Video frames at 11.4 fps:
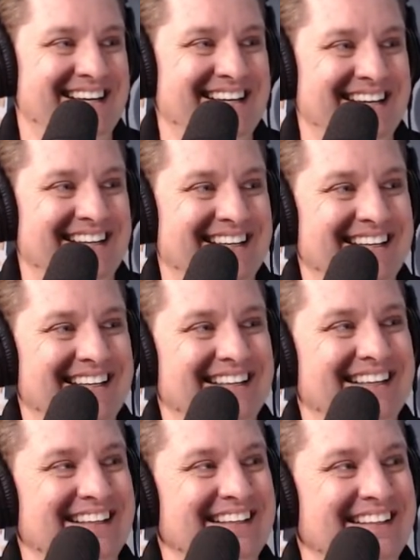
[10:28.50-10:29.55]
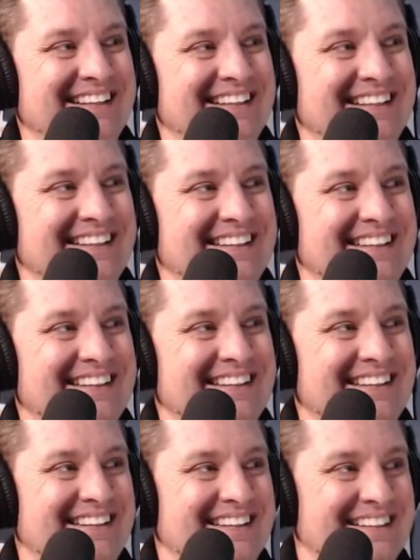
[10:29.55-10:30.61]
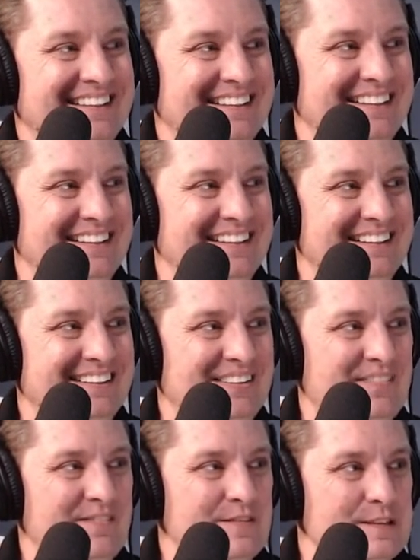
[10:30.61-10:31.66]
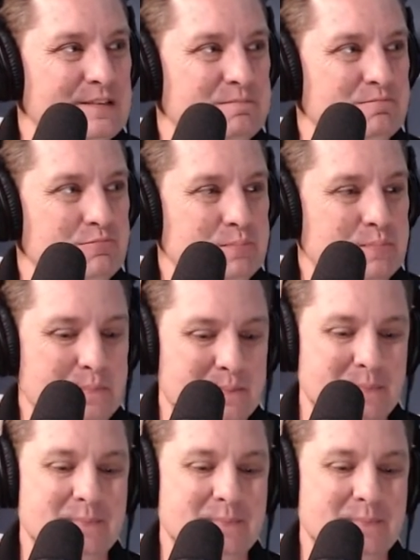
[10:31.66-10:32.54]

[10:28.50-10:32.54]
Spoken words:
[no speech]